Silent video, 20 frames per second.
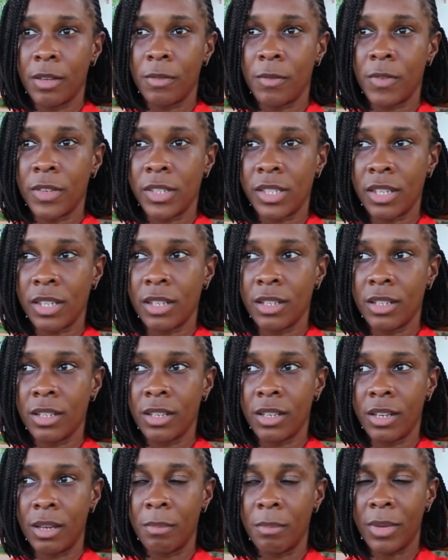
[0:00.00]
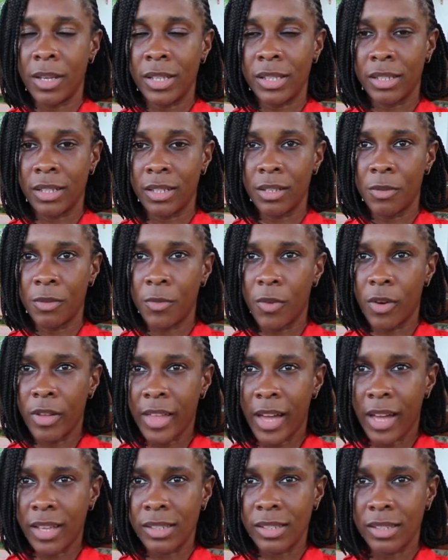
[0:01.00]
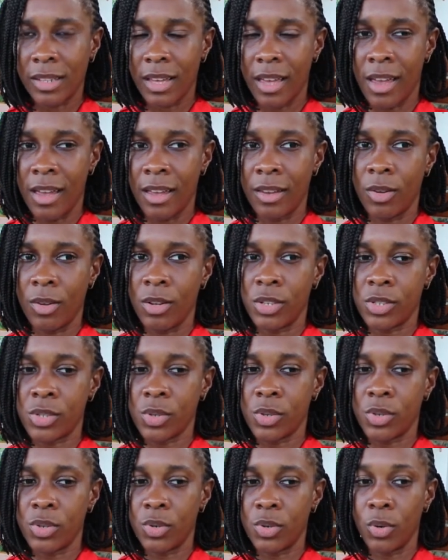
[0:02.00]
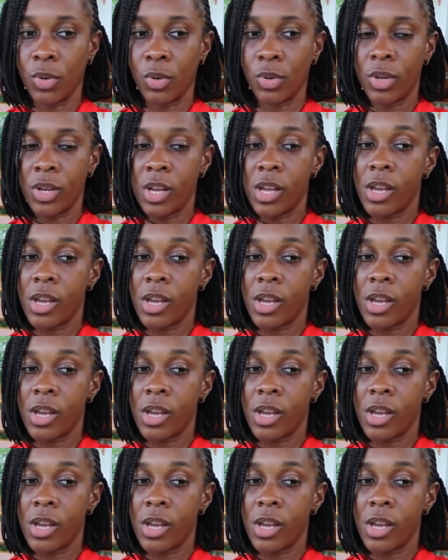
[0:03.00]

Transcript: physically and mentally for that and also you know